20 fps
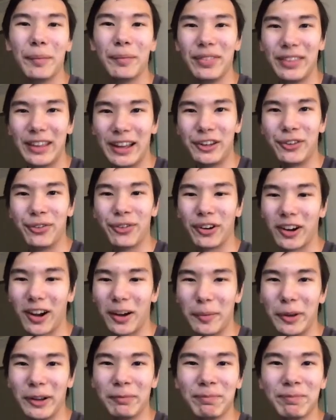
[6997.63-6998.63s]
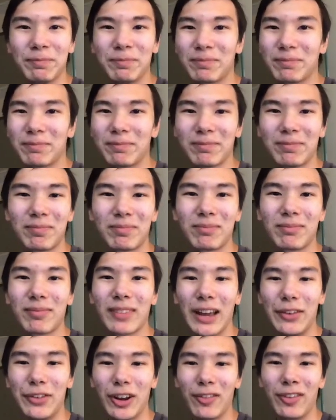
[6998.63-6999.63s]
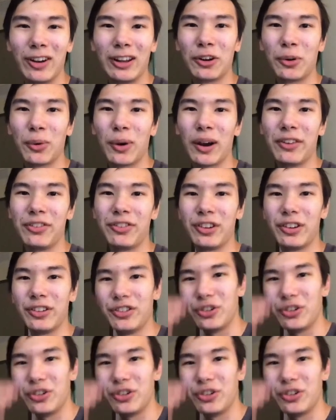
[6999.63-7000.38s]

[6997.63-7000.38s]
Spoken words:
Thank you for coming. If you have any questions,